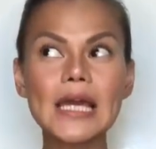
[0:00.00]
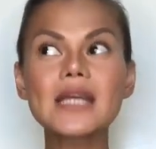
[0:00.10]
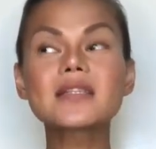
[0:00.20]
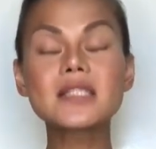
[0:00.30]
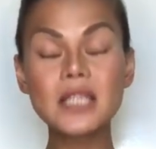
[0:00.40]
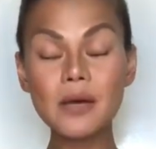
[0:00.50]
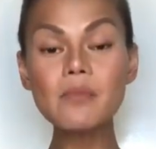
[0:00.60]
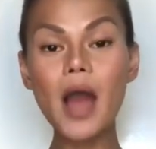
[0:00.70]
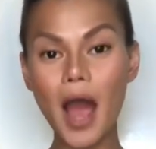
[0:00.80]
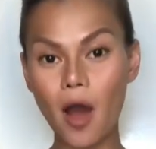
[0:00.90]
it
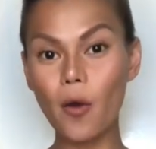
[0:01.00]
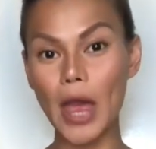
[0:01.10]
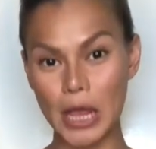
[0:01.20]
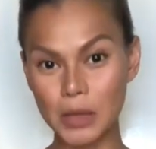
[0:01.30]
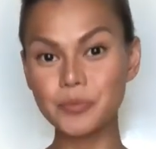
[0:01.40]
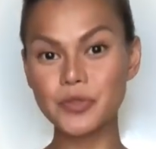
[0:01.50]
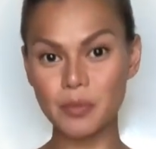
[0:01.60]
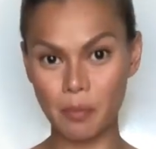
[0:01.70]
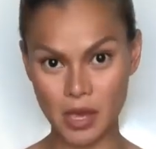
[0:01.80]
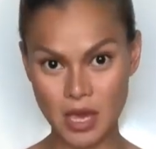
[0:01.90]
somehow
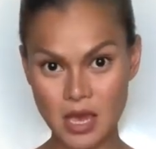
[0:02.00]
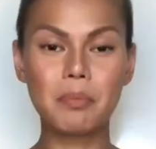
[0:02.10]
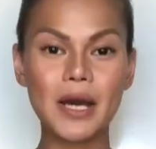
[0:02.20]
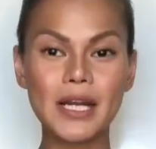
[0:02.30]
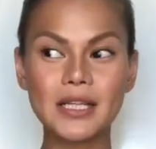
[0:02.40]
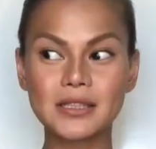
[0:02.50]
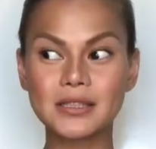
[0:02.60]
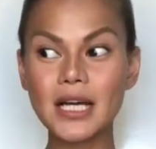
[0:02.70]
helped me. But it